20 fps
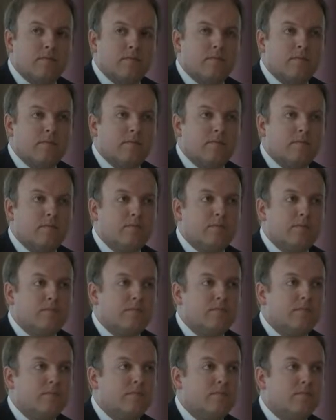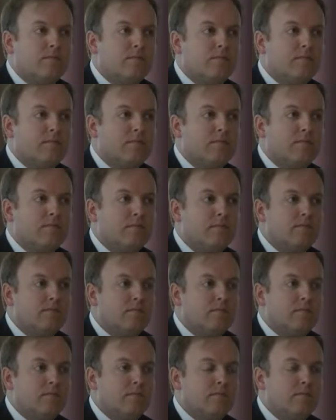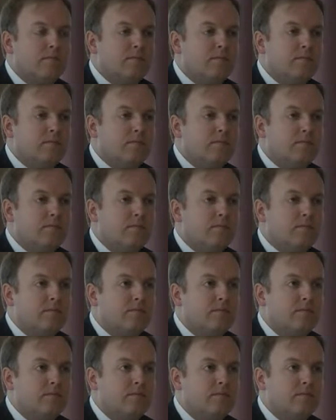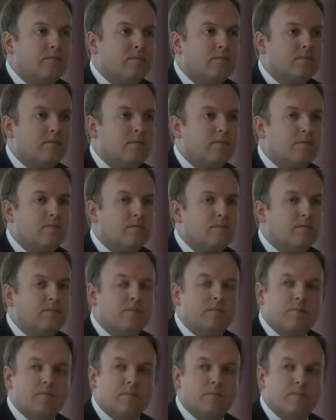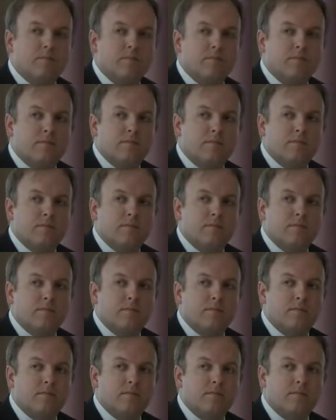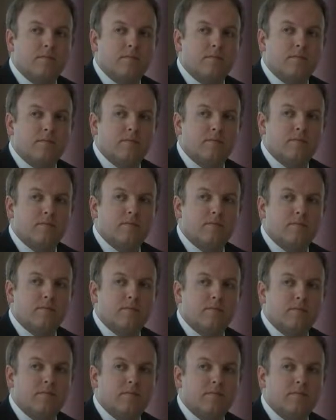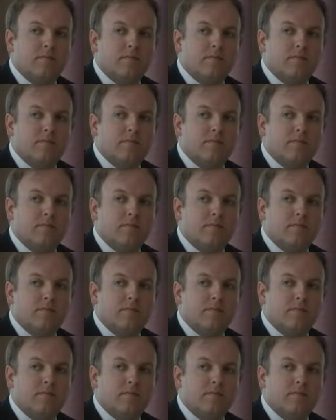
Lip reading: This person isn't speaking.